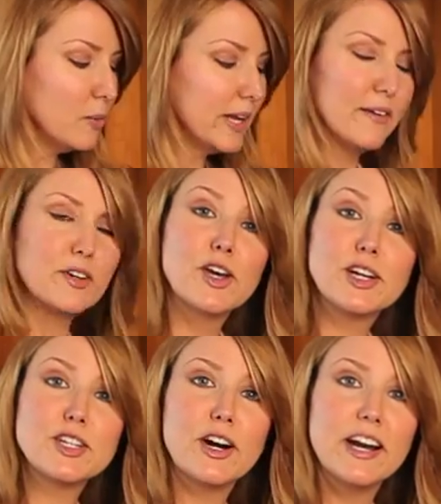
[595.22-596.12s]
we have
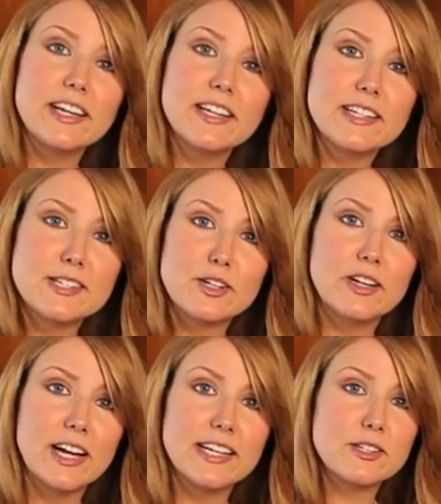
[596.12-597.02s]
cooked our onions, they're
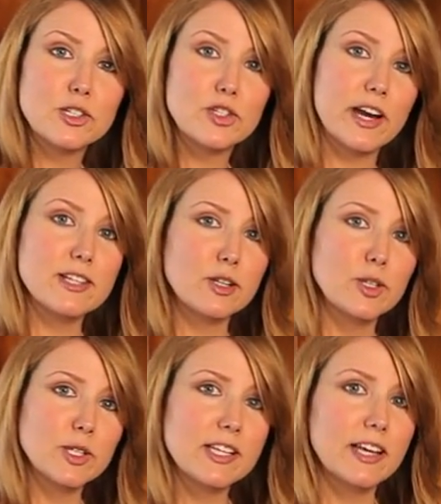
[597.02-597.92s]
nice and
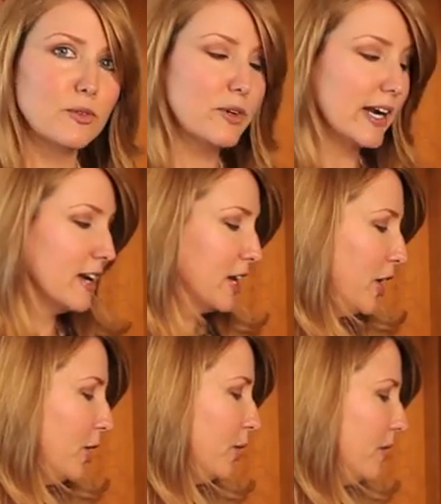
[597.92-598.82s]
translucent, ready to
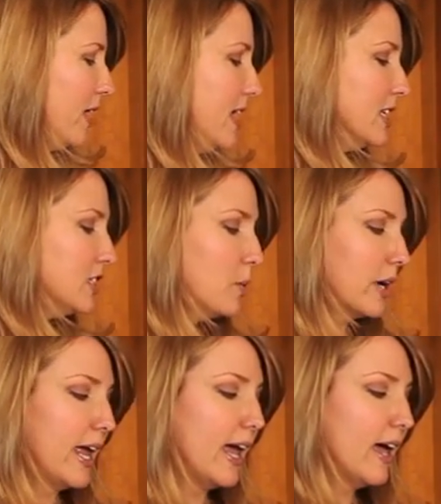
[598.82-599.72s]
go. So we're
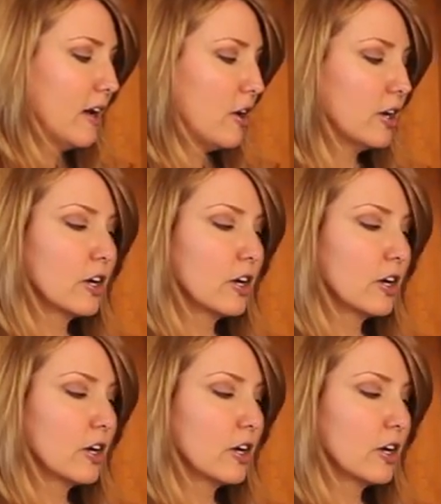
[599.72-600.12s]
gonna add our